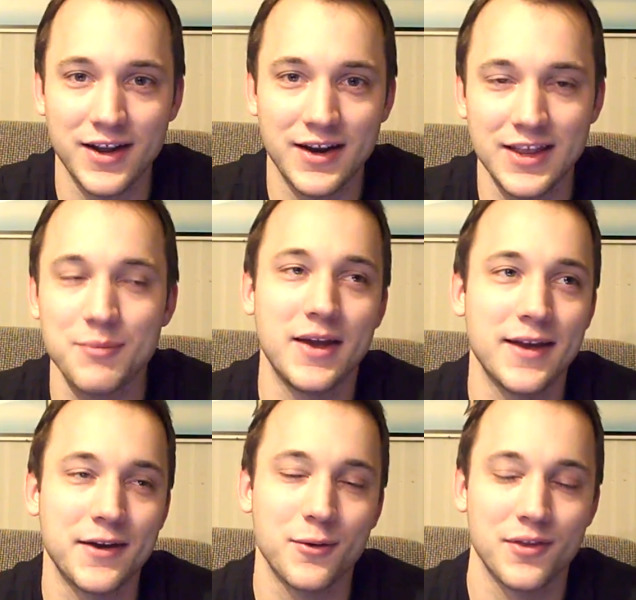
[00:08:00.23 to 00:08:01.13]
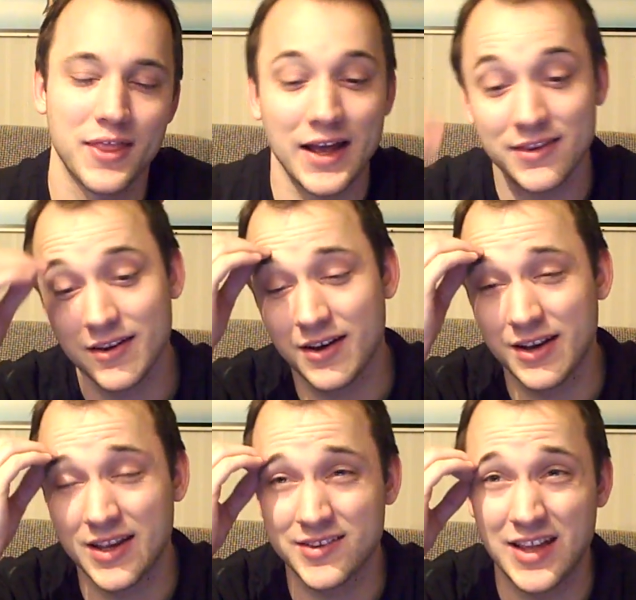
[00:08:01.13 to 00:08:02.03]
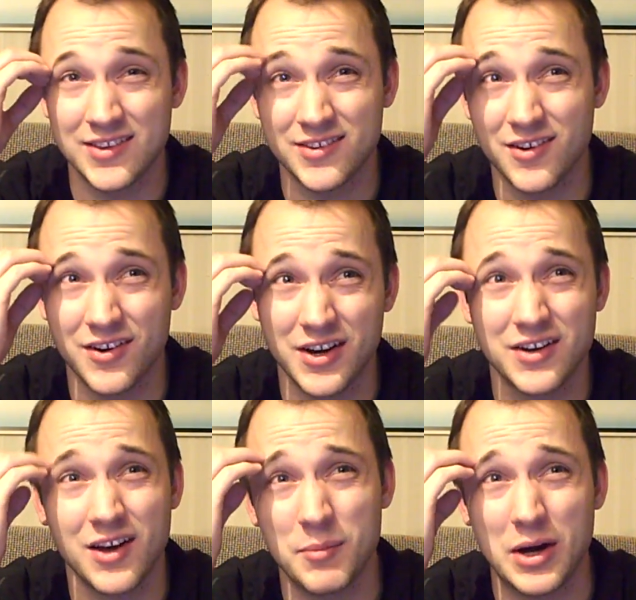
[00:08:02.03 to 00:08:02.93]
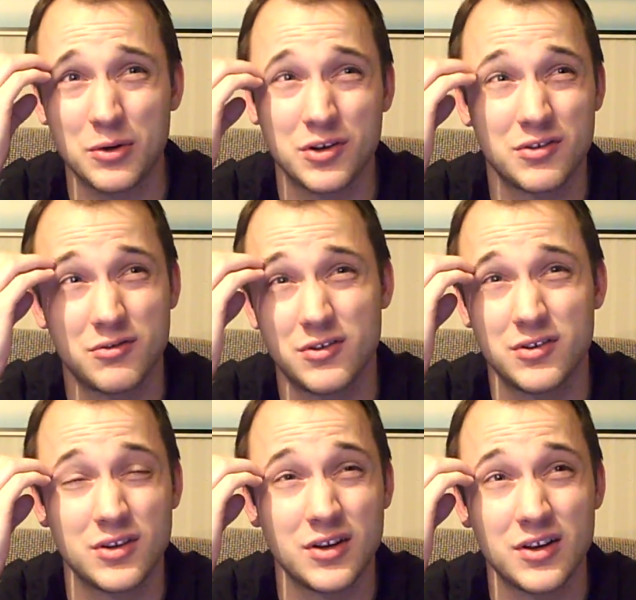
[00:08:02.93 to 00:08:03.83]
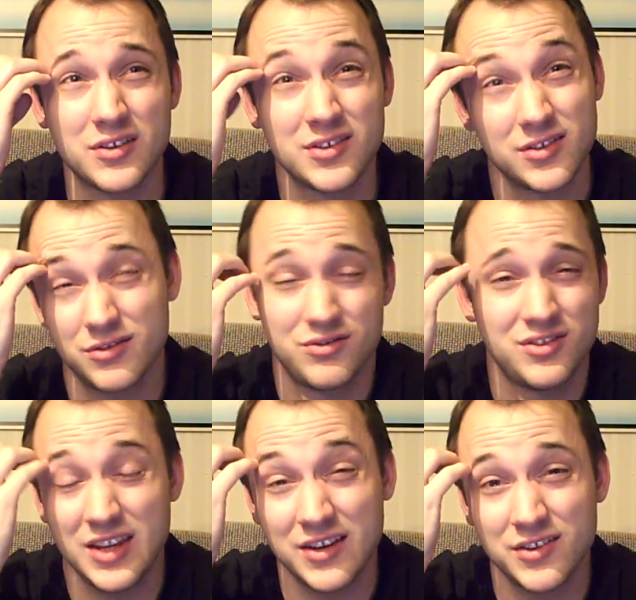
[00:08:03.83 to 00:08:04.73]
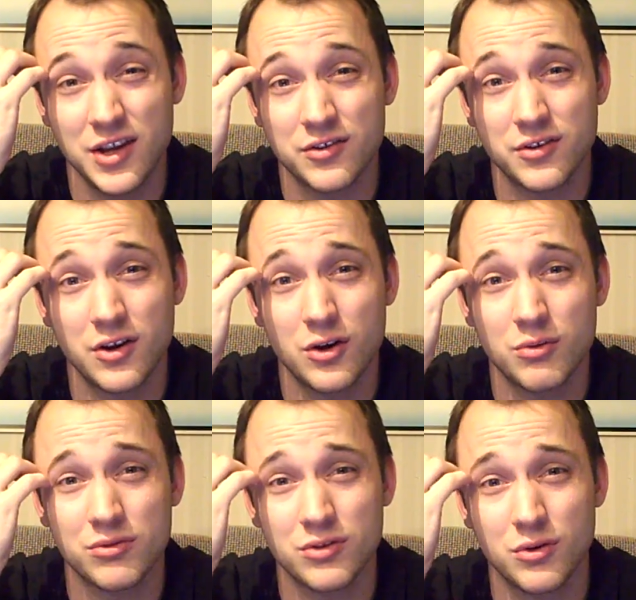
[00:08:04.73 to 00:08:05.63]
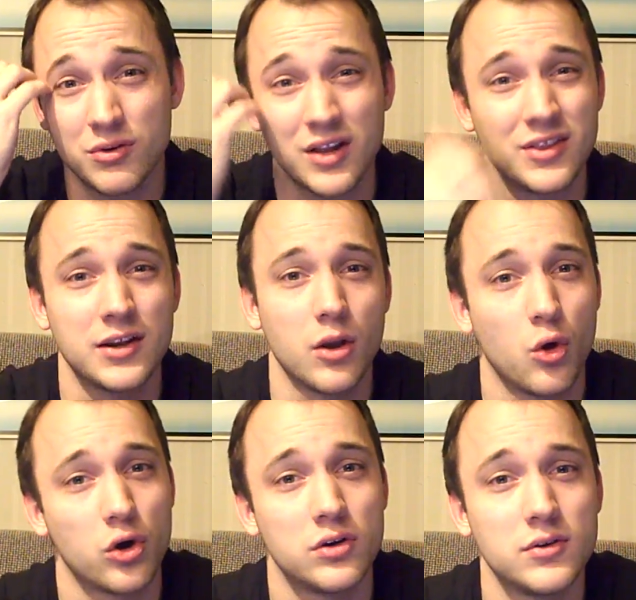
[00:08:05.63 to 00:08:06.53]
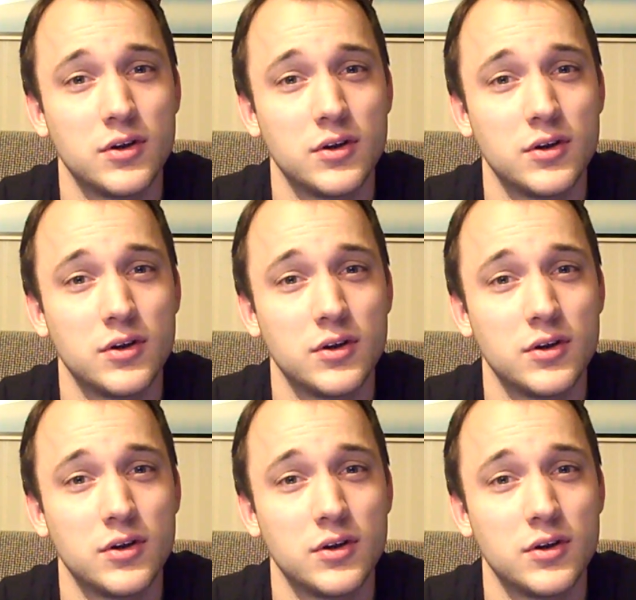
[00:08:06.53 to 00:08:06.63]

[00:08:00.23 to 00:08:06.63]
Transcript: and eBay and all of that, I guess that started about 6 years ago, so not that long.